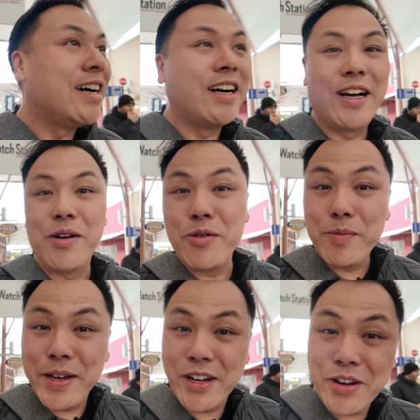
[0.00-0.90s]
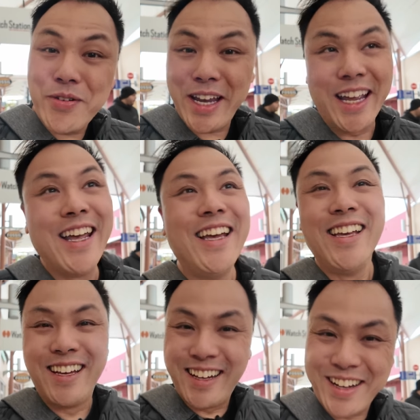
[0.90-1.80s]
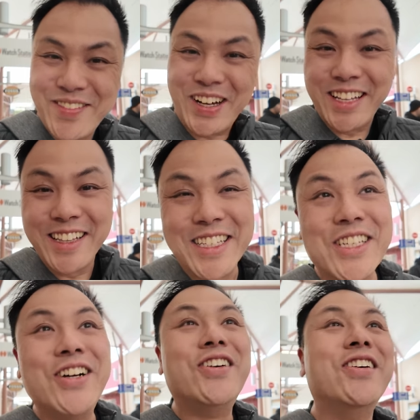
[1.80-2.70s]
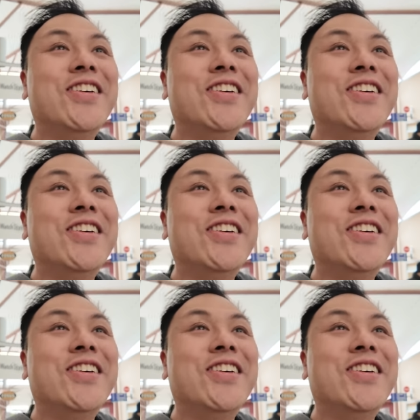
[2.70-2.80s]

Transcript: we'll be on our way. Come on, let's go.